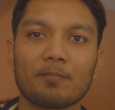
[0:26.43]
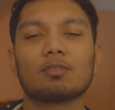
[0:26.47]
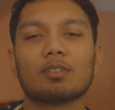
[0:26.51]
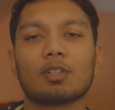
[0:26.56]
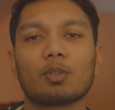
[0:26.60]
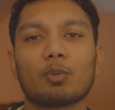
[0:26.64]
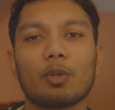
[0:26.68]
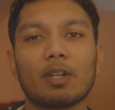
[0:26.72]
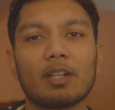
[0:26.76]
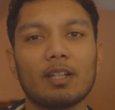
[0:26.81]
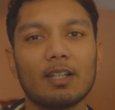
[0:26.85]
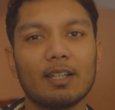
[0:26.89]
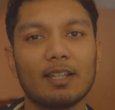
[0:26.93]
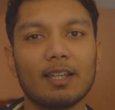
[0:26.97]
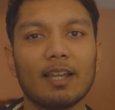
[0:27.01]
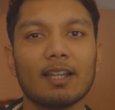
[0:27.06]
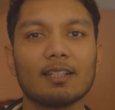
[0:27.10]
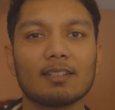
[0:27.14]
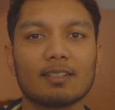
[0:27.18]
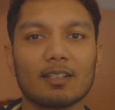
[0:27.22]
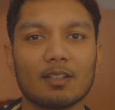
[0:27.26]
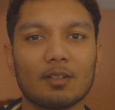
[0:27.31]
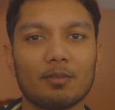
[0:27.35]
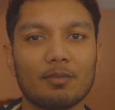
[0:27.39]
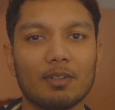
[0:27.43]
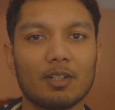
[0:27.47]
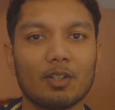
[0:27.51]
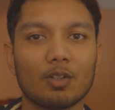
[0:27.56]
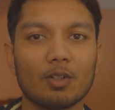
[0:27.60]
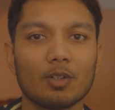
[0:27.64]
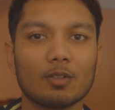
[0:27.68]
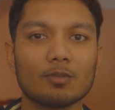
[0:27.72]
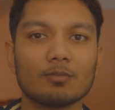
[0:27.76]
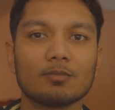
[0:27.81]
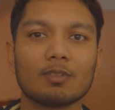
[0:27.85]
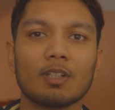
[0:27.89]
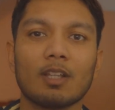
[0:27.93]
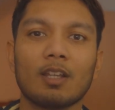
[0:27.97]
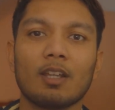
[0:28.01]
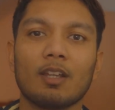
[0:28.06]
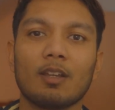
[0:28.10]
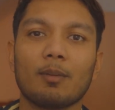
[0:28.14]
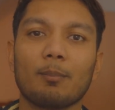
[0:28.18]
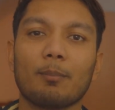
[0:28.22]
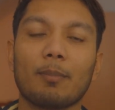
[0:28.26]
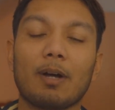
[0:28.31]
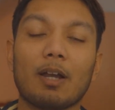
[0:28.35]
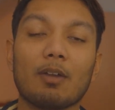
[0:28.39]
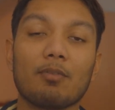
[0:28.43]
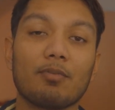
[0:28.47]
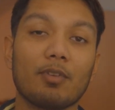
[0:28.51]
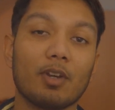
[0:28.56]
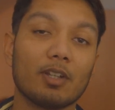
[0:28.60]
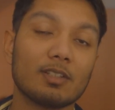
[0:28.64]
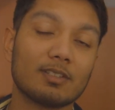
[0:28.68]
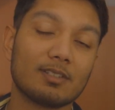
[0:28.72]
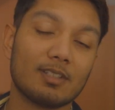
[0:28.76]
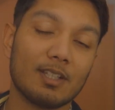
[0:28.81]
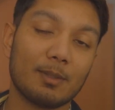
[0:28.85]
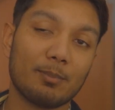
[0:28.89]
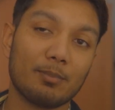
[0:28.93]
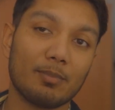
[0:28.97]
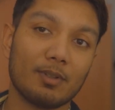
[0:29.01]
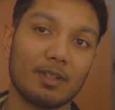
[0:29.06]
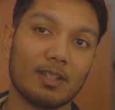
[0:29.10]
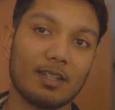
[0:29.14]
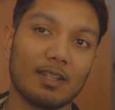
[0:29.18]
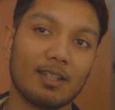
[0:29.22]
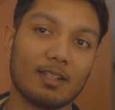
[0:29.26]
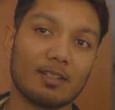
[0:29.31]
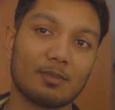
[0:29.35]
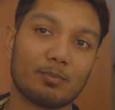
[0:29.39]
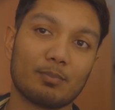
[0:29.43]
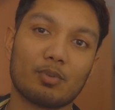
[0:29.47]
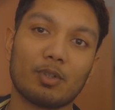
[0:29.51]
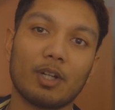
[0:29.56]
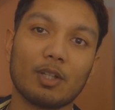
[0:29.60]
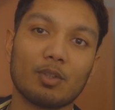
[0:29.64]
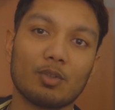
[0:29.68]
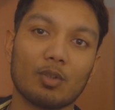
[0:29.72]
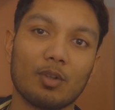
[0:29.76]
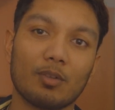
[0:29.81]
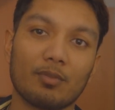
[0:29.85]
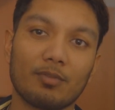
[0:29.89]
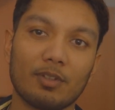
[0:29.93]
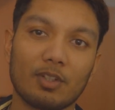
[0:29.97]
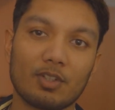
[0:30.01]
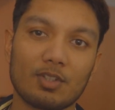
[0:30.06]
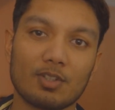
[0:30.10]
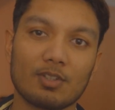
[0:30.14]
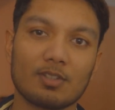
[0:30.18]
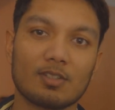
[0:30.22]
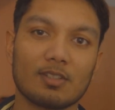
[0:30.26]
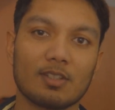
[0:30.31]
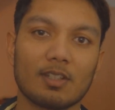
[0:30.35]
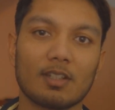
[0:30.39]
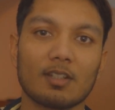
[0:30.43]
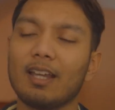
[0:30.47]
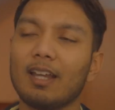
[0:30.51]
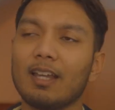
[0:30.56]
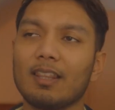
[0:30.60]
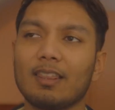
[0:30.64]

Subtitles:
To quickly get into the video, my first tip is Pareto efficiency.